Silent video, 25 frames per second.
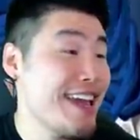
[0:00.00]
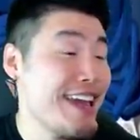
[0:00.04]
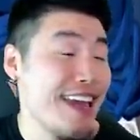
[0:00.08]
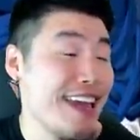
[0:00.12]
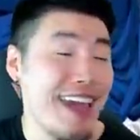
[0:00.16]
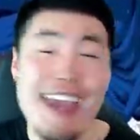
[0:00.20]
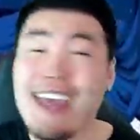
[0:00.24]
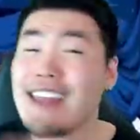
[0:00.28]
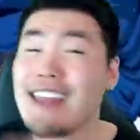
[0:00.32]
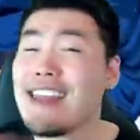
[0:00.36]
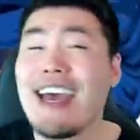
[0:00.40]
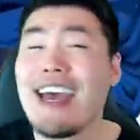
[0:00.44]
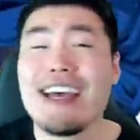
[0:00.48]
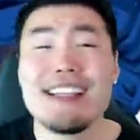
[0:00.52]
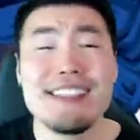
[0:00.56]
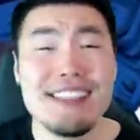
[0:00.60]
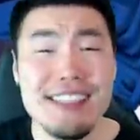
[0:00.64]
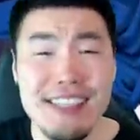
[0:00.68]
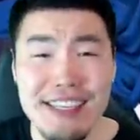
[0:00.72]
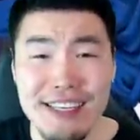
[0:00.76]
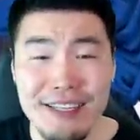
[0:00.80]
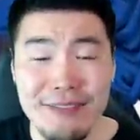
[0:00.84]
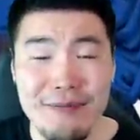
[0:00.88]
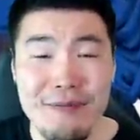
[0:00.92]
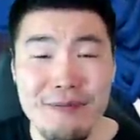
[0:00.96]
And that's
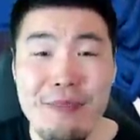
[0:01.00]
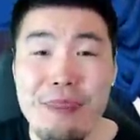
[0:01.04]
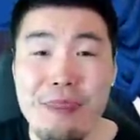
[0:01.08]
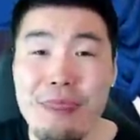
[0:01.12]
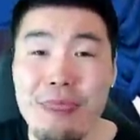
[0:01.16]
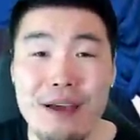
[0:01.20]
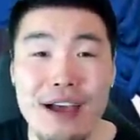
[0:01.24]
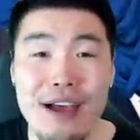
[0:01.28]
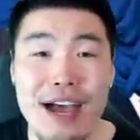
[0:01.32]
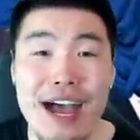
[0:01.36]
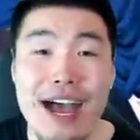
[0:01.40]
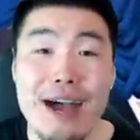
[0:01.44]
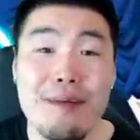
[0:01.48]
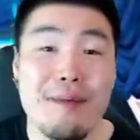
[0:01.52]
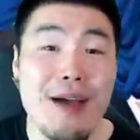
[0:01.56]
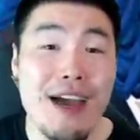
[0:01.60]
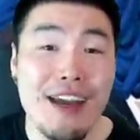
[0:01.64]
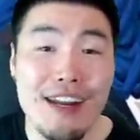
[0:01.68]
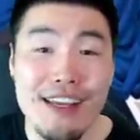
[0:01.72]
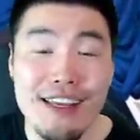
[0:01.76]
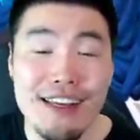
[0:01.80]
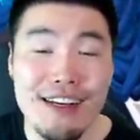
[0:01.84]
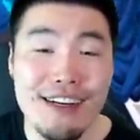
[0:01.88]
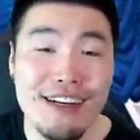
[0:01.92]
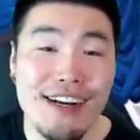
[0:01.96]
it. I'm out of
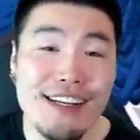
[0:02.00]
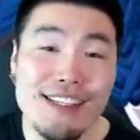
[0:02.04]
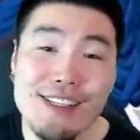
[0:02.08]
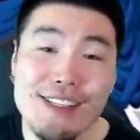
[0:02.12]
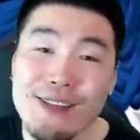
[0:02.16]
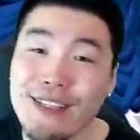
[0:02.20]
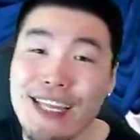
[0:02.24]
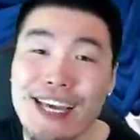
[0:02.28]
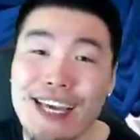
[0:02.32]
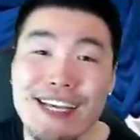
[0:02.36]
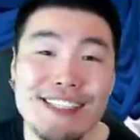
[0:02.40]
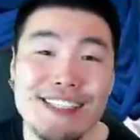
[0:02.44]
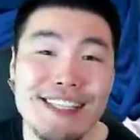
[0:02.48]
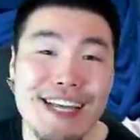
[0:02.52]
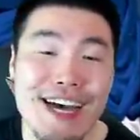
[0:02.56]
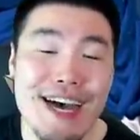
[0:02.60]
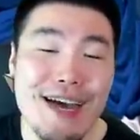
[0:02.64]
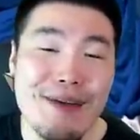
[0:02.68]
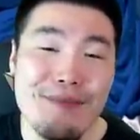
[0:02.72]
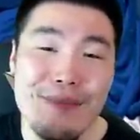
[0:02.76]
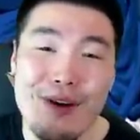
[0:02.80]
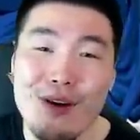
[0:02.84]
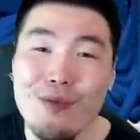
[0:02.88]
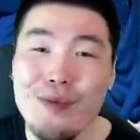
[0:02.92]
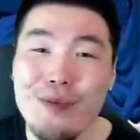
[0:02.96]
here. Until next
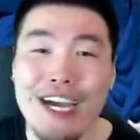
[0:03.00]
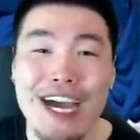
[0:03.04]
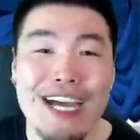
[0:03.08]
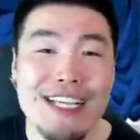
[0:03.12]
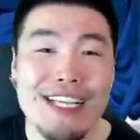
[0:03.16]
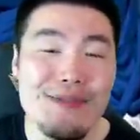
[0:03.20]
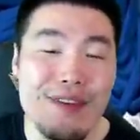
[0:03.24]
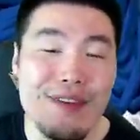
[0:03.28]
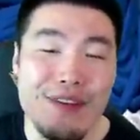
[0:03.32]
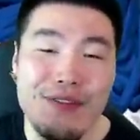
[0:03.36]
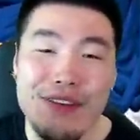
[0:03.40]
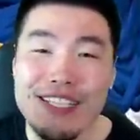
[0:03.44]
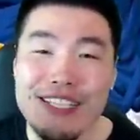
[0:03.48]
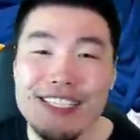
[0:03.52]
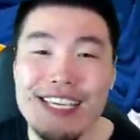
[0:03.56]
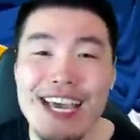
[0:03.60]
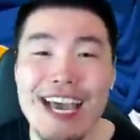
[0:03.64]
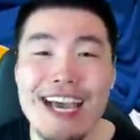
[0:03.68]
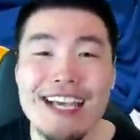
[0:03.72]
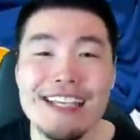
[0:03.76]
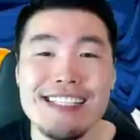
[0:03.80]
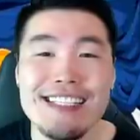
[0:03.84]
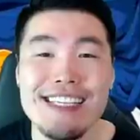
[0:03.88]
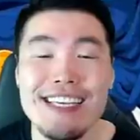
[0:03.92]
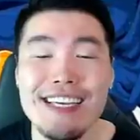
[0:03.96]
time, hope you guys have a
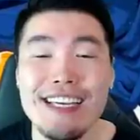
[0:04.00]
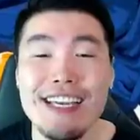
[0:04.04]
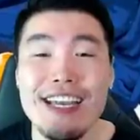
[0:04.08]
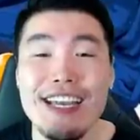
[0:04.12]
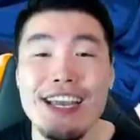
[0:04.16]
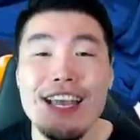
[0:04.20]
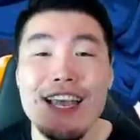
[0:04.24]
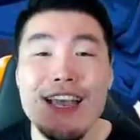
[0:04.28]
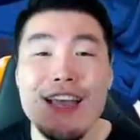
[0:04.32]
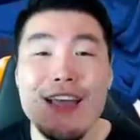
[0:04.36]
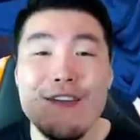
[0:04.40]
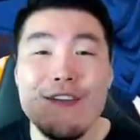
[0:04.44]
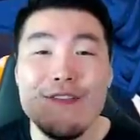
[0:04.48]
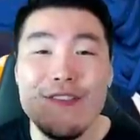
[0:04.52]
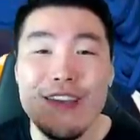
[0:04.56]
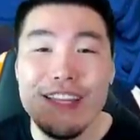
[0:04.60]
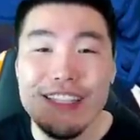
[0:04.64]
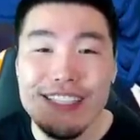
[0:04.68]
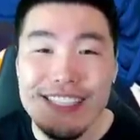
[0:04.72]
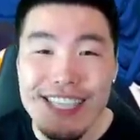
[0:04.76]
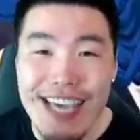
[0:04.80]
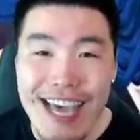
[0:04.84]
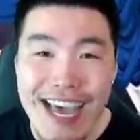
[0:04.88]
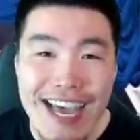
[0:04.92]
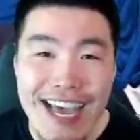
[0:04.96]
fantastic,
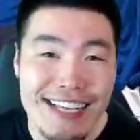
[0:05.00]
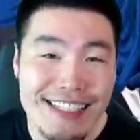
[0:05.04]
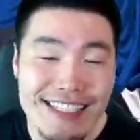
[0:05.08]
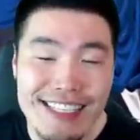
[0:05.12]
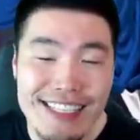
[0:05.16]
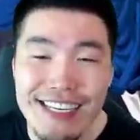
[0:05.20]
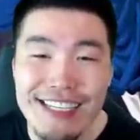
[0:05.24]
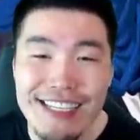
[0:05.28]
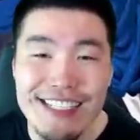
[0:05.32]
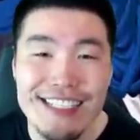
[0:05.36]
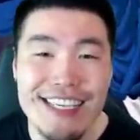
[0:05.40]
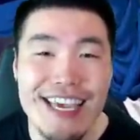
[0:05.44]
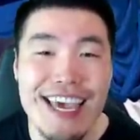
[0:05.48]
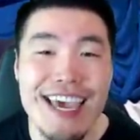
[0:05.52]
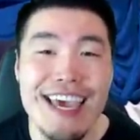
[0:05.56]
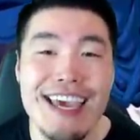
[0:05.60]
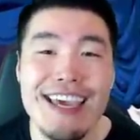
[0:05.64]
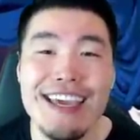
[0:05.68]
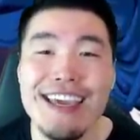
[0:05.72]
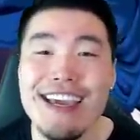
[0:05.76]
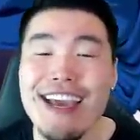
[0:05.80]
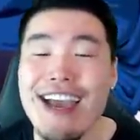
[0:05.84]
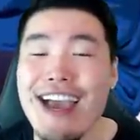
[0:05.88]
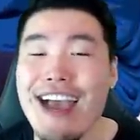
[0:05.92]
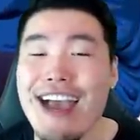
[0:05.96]
fantastic day.